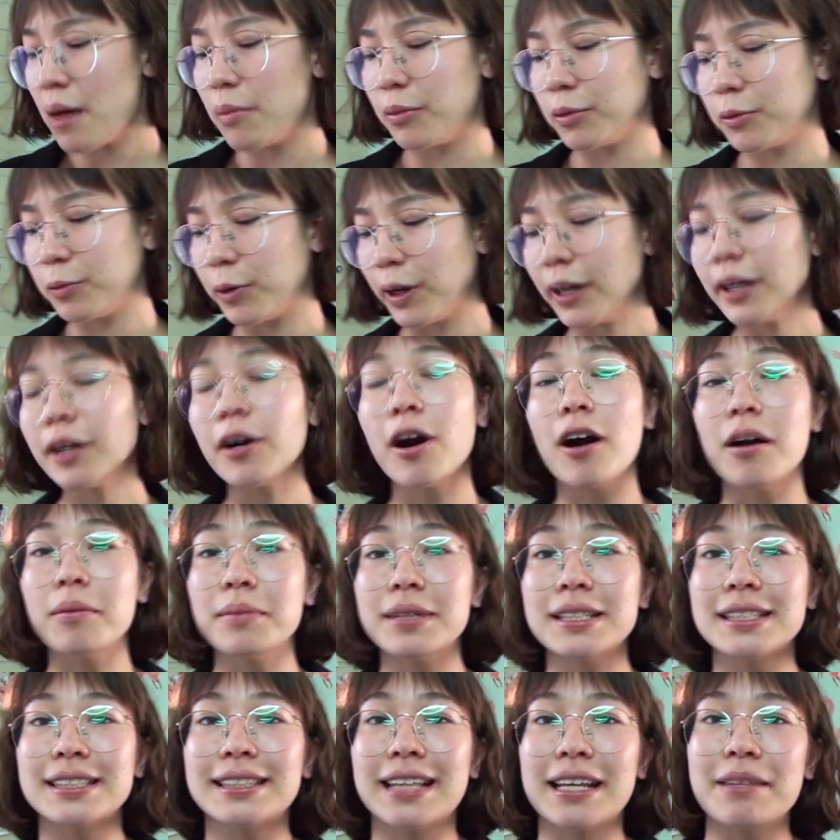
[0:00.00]
Beauvoir
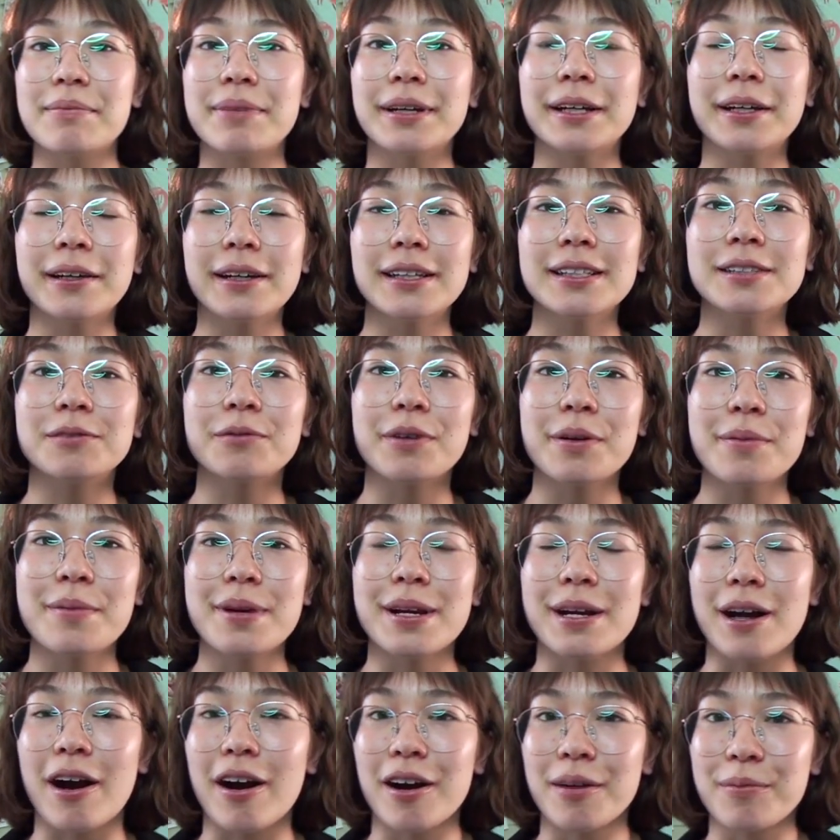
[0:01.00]
comments that because
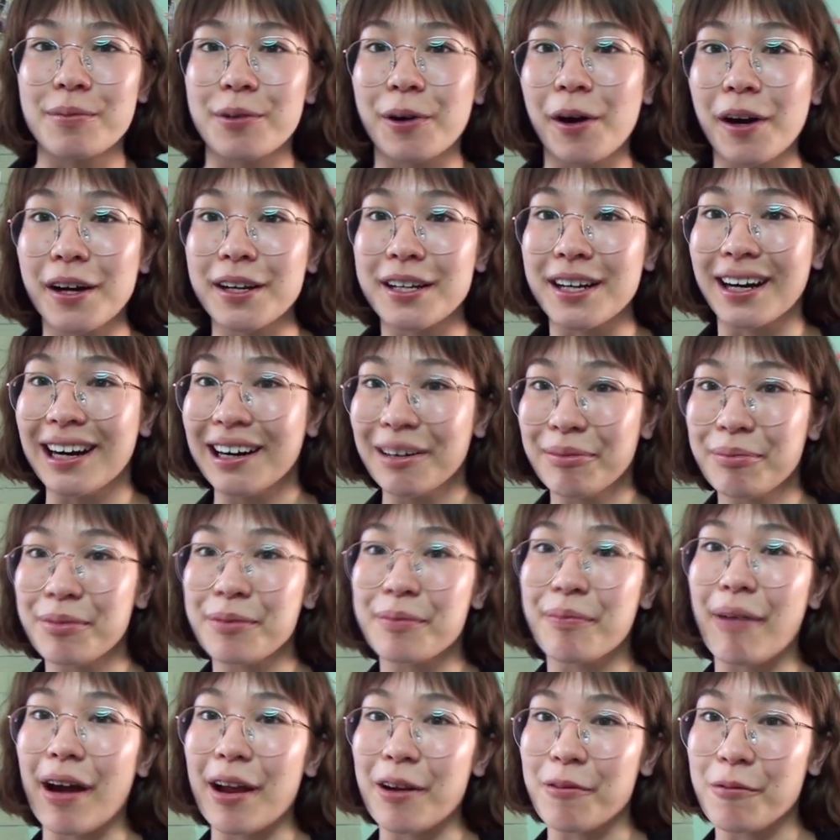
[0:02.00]
women are brought
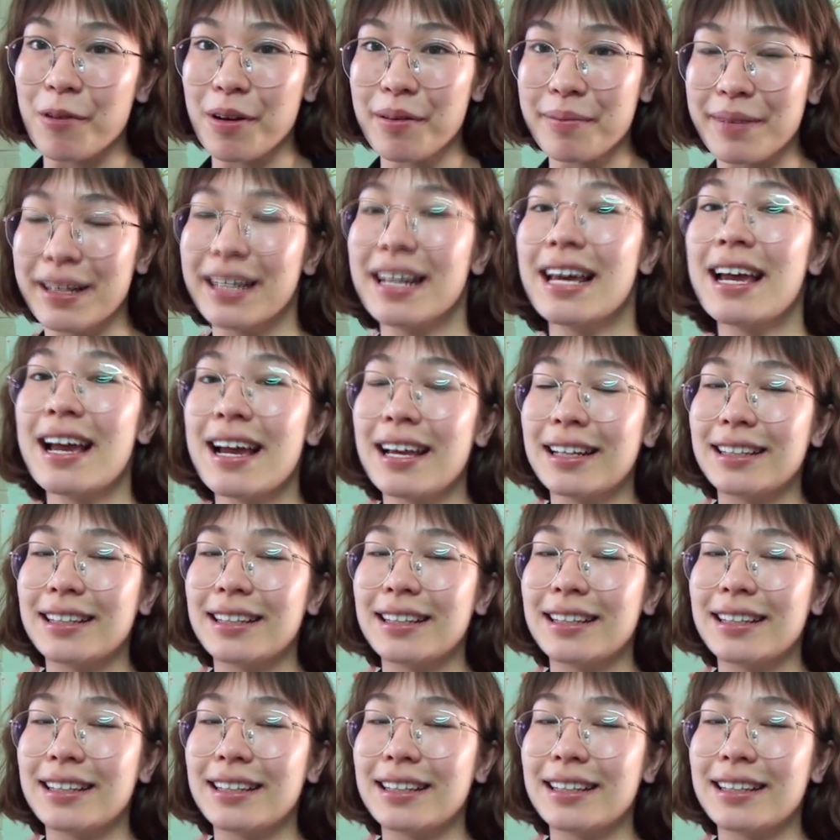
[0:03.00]
up by women,